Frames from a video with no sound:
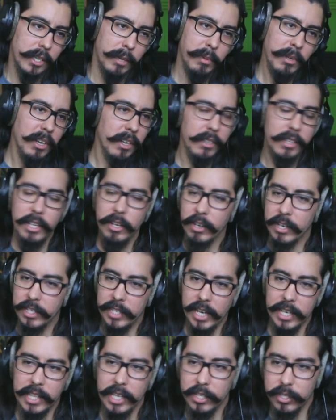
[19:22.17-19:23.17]
a community leader
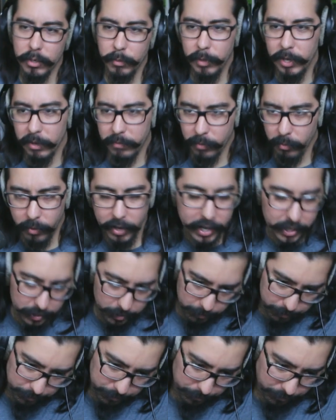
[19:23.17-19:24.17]
could take that so many different
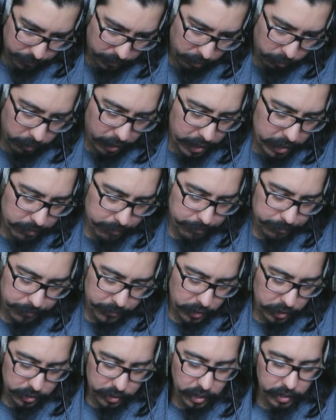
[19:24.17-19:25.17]
ways, right?
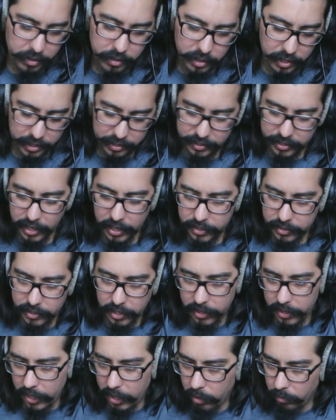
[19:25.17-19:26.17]
There's nothing that says
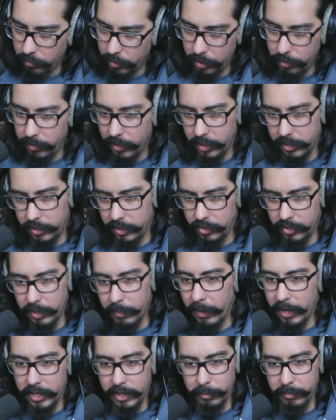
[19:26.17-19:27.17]
that they don't do this just
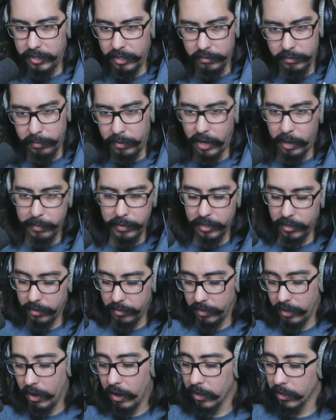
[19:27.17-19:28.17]
to make themselves
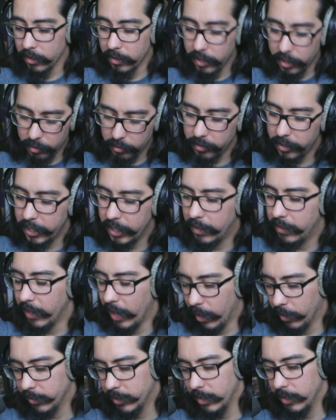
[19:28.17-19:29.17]
popular. There are literally
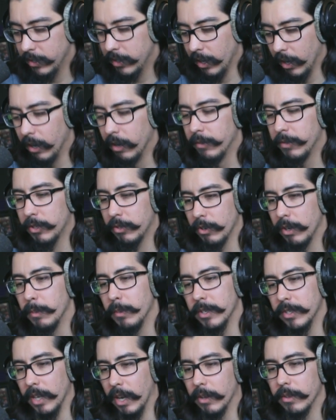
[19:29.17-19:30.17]
thousands of
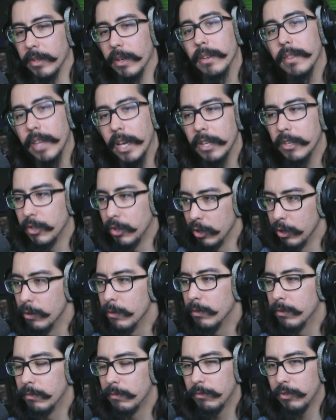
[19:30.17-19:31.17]
streamers out there that
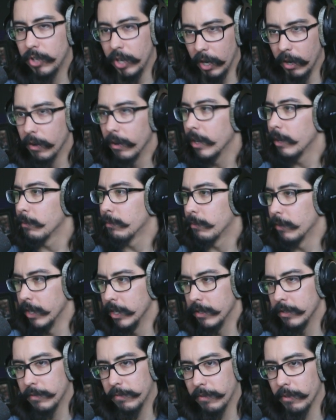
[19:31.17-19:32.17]
do charity
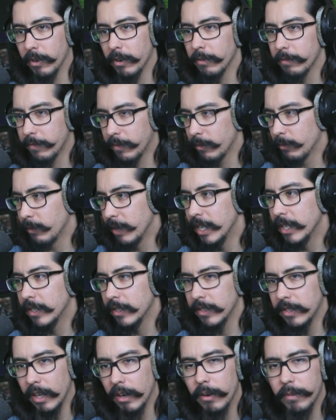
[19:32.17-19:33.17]
for
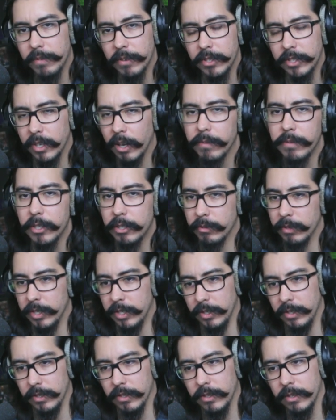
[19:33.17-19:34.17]
reasons that are for selfish
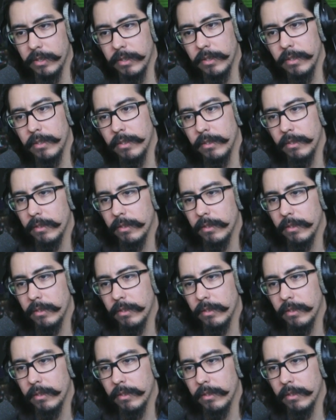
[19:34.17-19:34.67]
reasons.